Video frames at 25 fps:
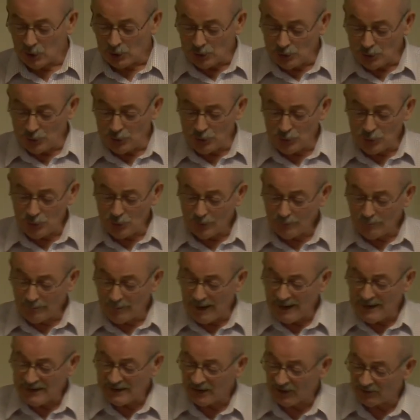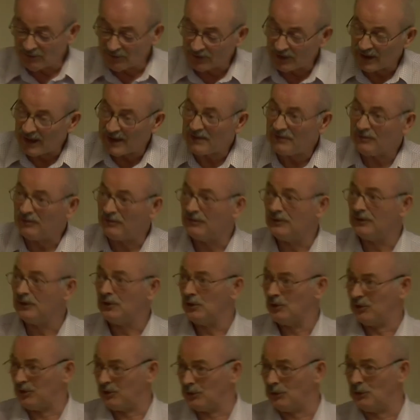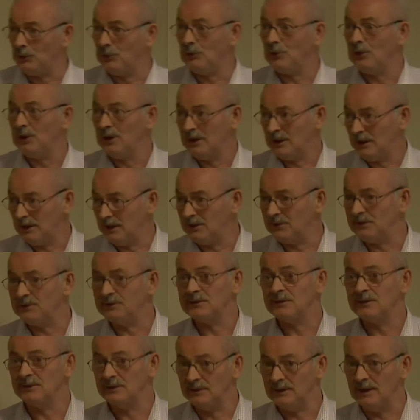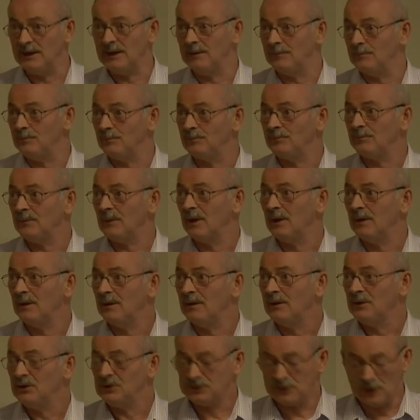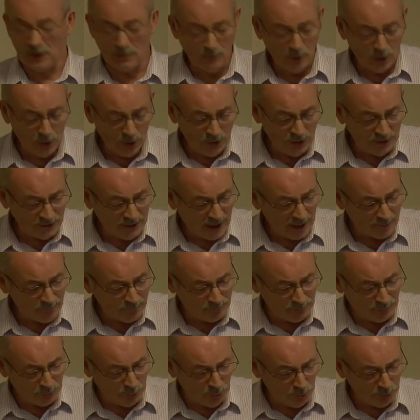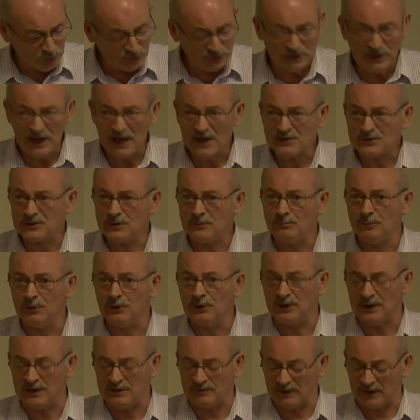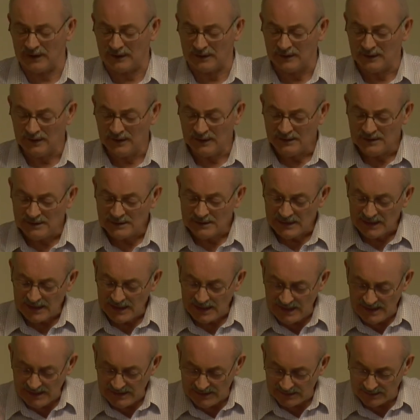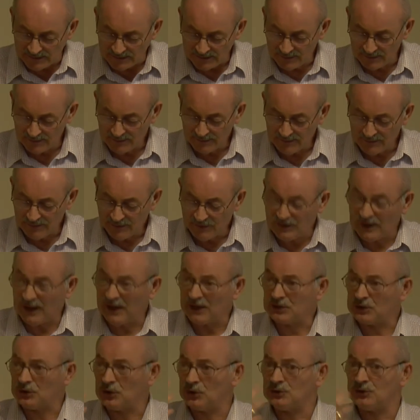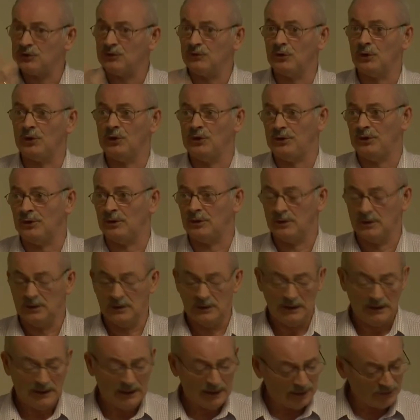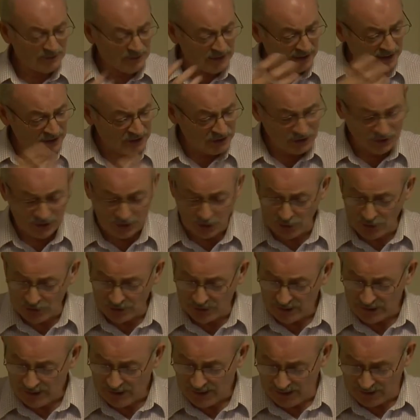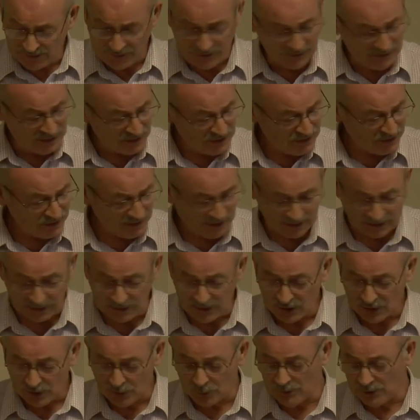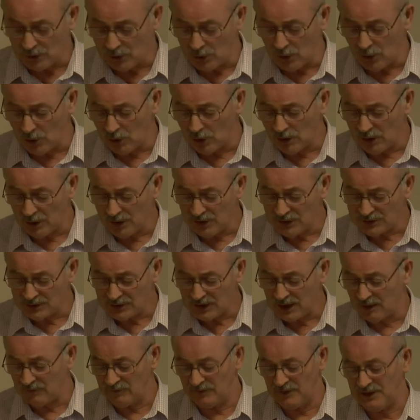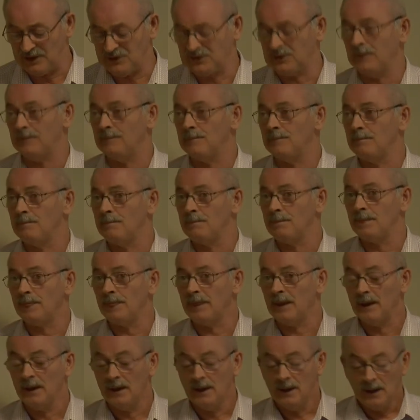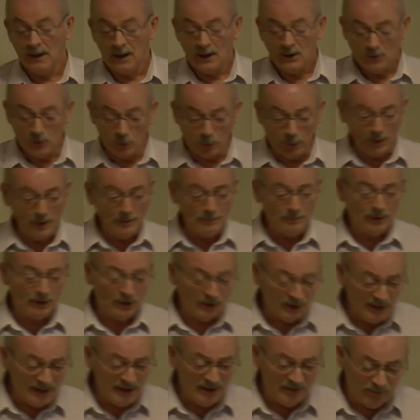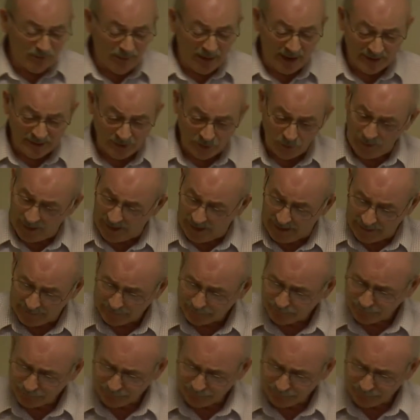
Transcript: you might have life through his name. Somehow in that process of believing, he takes us further and takes us out into this thing that we call salvation. The word believe, by the way,